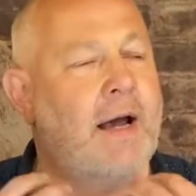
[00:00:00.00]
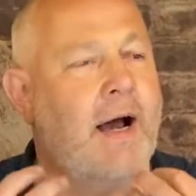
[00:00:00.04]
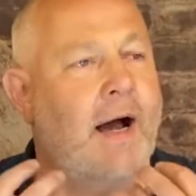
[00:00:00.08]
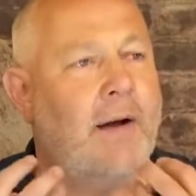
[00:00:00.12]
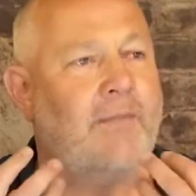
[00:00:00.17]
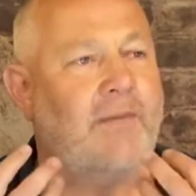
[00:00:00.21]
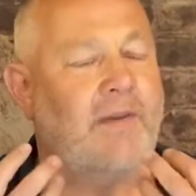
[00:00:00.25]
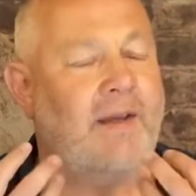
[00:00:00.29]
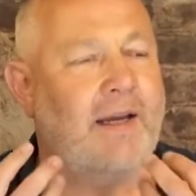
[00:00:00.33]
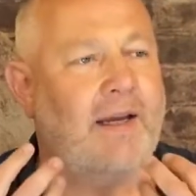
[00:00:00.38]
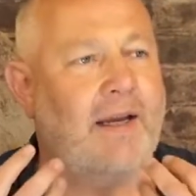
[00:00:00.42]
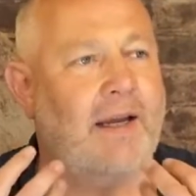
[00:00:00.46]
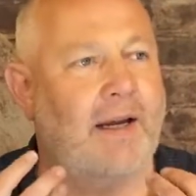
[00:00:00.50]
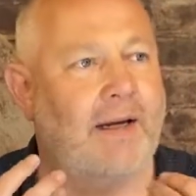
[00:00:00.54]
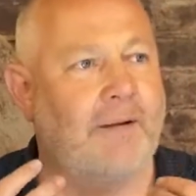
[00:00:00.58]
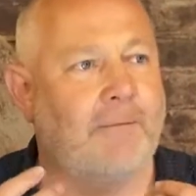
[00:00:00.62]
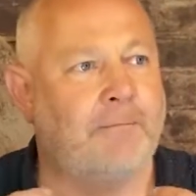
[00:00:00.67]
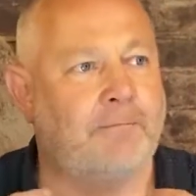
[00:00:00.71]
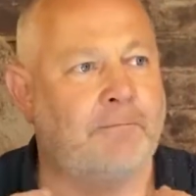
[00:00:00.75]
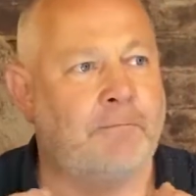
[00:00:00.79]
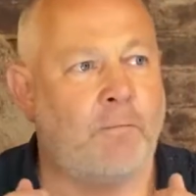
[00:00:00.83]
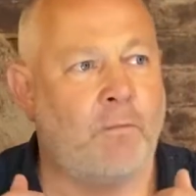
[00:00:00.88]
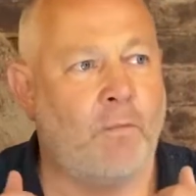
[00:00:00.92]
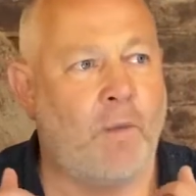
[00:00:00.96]
I'm
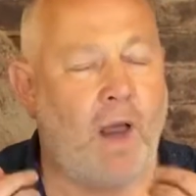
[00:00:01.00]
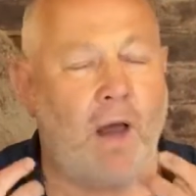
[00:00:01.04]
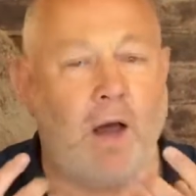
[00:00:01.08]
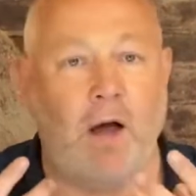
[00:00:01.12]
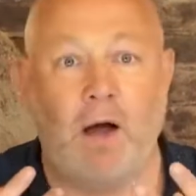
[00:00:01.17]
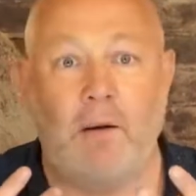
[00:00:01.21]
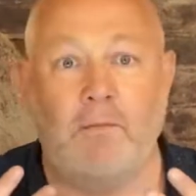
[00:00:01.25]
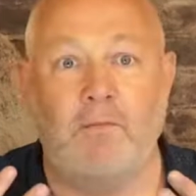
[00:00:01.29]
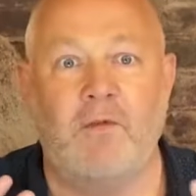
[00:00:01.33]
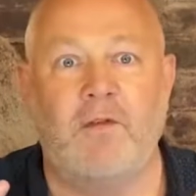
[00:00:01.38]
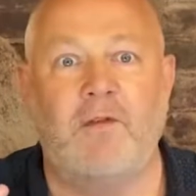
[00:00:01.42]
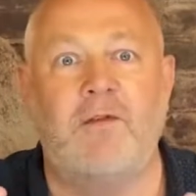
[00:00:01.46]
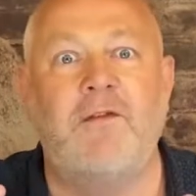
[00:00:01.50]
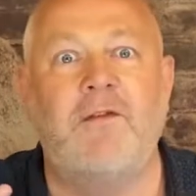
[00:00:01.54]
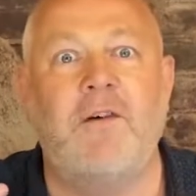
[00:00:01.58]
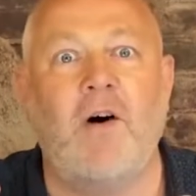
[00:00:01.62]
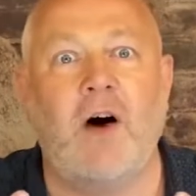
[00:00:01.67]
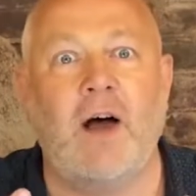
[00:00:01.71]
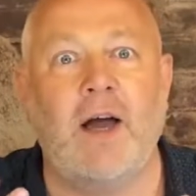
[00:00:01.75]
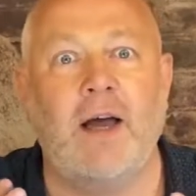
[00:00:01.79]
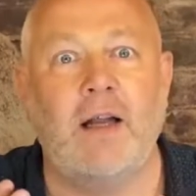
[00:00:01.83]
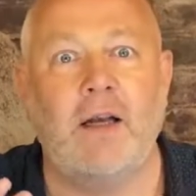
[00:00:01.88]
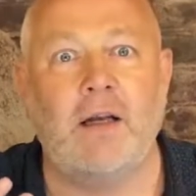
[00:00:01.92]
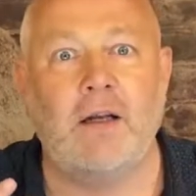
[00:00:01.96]
thinking
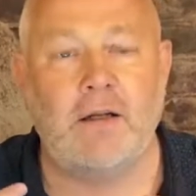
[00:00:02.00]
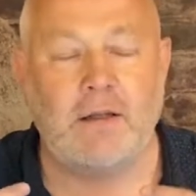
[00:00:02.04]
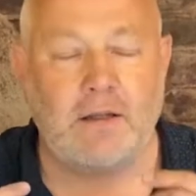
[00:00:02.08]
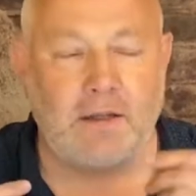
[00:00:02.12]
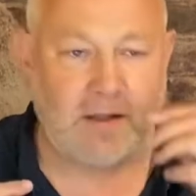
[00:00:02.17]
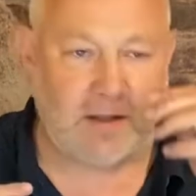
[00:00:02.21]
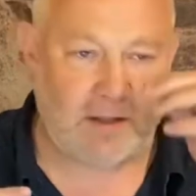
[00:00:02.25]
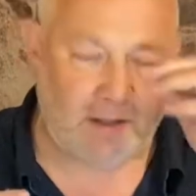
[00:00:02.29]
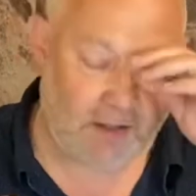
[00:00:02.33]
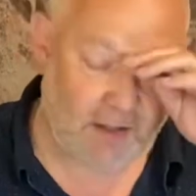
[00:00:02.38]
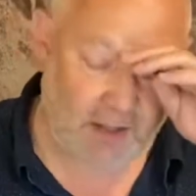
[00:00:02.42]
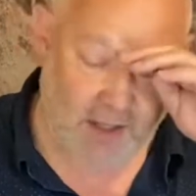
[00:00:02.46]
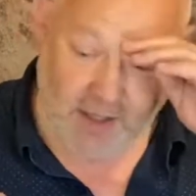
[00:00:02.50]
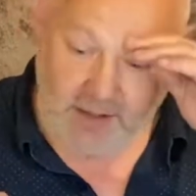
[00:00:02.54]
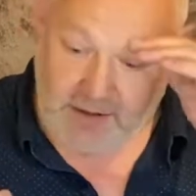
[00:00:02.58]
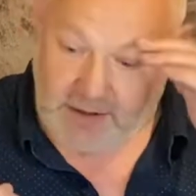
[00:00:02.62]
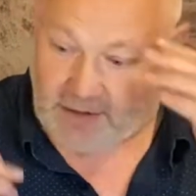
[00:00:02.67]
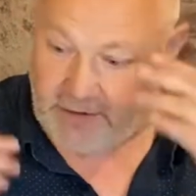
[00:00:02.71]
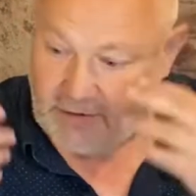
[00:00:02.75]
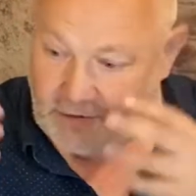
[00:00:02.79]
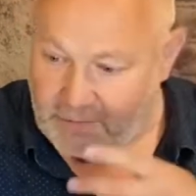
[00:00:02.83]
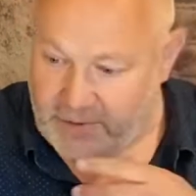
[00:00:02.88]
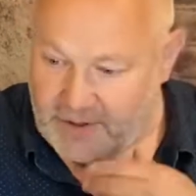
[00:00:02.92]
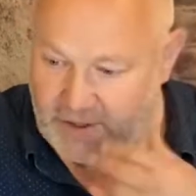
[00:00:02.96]
violets. A
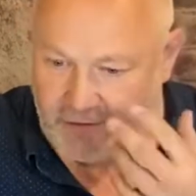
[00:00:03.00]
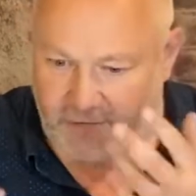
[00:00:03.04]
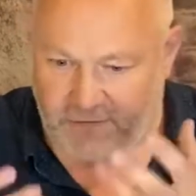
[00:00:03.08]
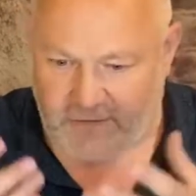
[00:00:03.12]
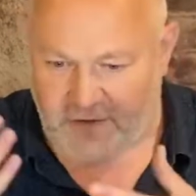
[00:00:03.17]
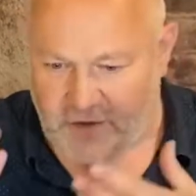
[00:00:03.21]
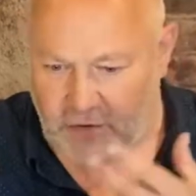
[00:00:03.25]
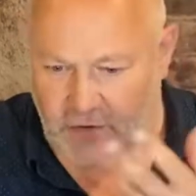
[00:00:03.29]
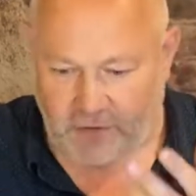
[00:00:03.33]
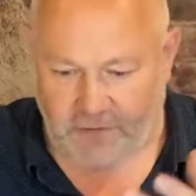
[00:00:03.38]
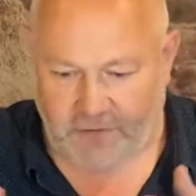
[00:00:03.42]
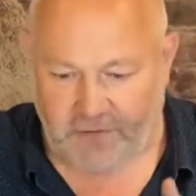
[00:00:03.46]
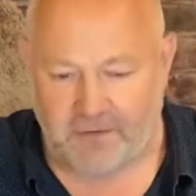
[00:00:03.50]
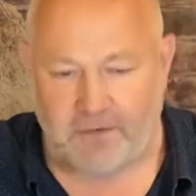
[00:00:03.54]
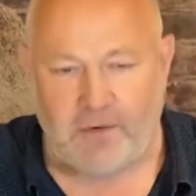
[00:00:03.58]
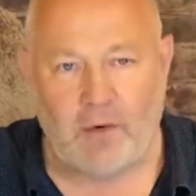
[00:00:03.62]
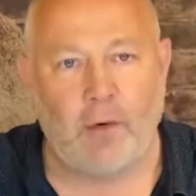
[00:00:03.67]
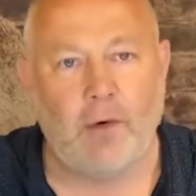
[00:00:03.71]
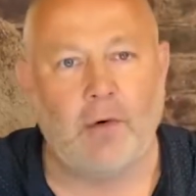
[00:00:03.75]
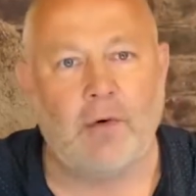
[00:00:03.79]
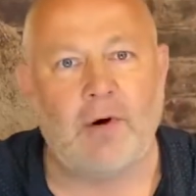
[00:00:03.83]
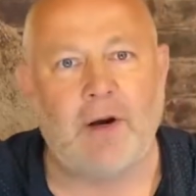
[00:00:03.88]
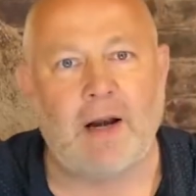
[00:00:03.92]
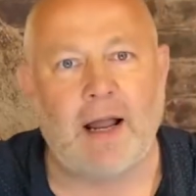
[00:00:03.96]
little bit of sort of
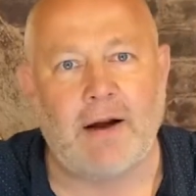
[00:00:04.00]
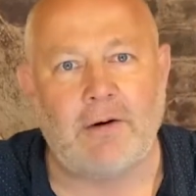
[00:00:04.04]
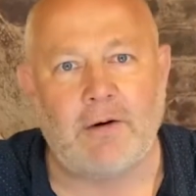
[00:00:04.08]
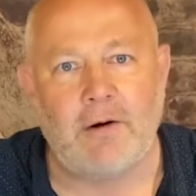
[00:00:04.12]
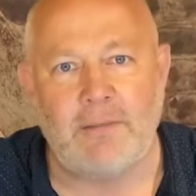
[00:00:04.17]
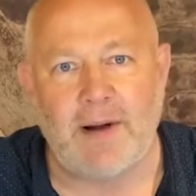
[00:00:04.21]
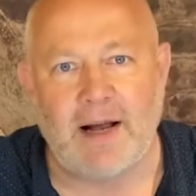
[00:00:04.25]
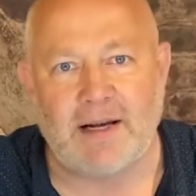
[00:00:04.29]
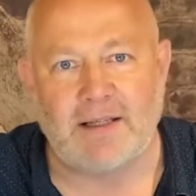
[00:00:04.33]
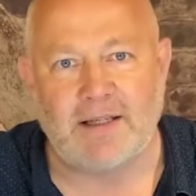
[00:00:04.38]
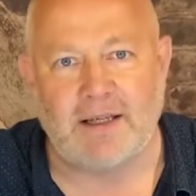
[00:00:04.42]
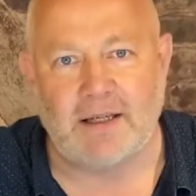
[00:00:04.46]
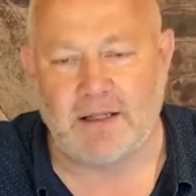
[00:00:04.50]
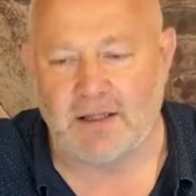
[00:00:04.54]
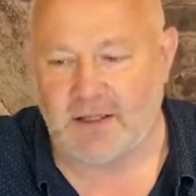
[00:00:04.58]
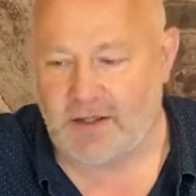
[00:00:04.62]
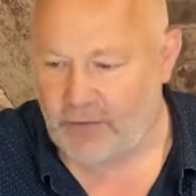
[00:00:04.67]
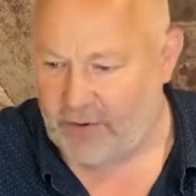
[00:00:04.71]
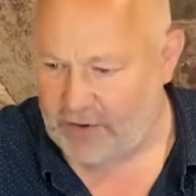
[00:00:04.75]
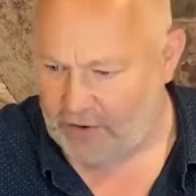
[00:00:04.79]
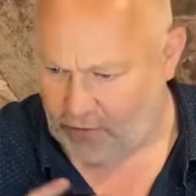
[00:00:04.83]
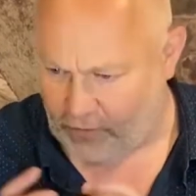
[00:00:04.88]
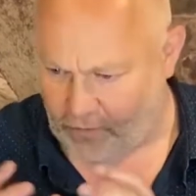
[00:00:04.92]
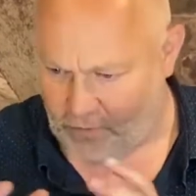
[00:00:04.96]
floral aromatics
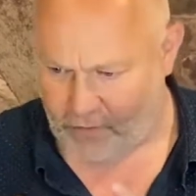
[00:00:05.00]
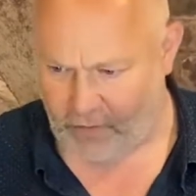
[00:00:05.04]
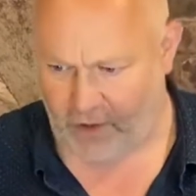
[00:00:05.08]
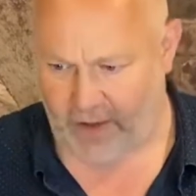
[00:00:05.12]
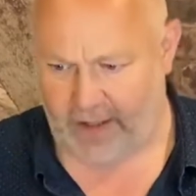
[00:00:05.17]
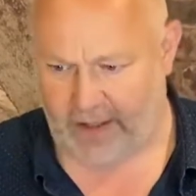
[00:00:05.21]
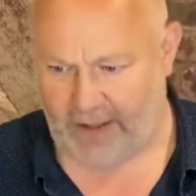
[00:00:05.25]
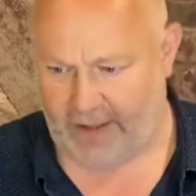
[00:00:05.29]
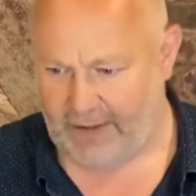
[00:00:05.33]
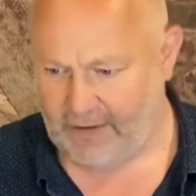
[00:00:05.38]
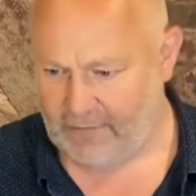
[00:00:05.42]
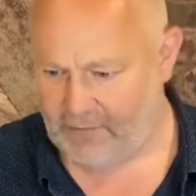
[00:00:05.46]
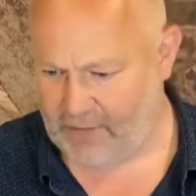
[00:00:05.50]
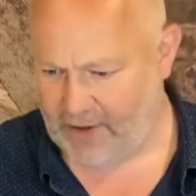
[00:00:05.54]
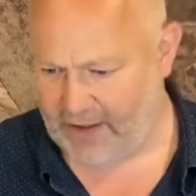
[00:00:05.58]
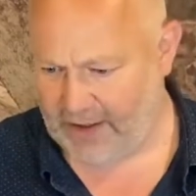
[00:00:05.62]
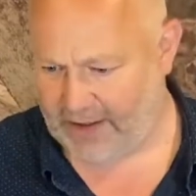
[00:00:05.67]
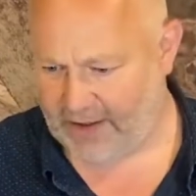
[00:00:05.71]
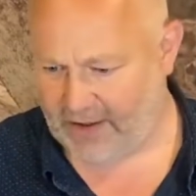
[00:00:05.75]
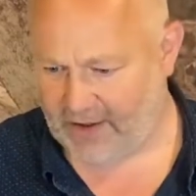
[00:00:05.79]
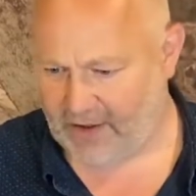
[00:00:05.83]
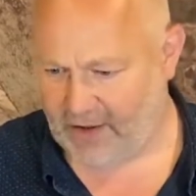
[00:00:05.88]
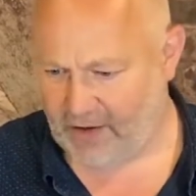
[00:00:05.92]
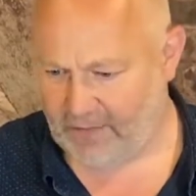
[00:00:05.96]
to it. It's really,
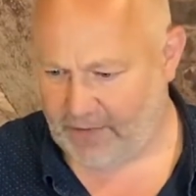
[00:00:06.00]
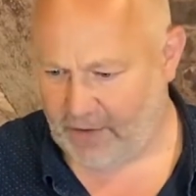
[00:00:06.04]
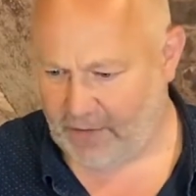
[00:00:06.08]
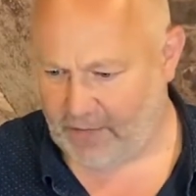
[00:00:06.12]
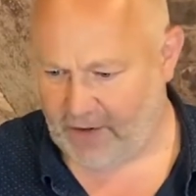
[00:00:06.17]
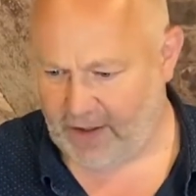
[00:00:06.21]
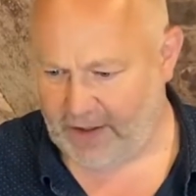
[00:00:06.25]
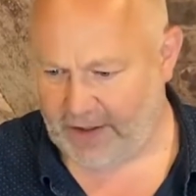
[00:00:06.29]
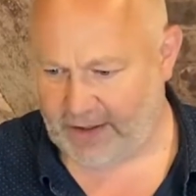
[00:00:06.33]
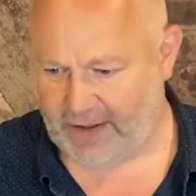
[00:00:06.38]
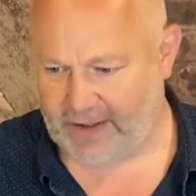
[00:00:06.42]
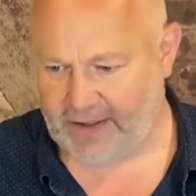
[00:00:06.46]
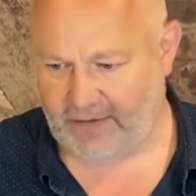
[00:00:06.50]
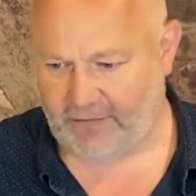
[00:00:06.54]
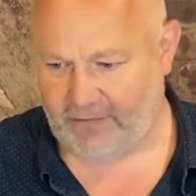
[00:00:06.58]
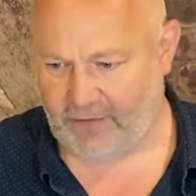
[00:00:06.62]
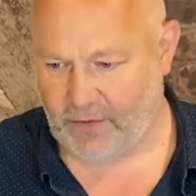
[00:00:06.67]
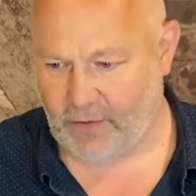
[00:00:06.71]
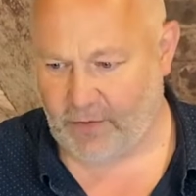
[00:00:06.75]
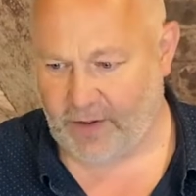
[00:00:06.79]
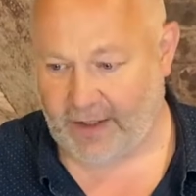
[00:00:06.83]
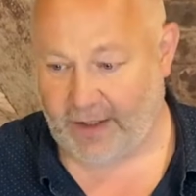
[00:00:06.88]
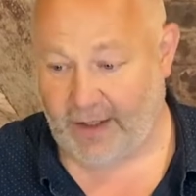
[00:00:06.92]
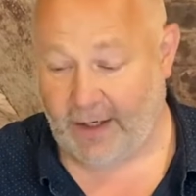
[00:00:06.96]
really super wine at
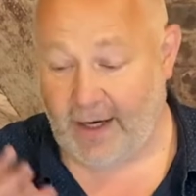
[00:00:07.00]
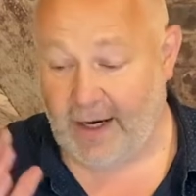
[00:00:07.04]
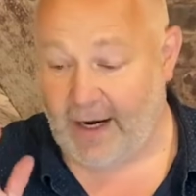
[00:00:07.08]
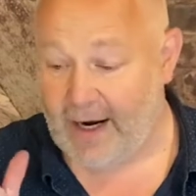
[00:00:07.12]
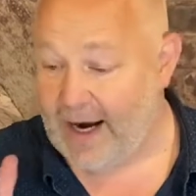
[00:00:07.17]
£7.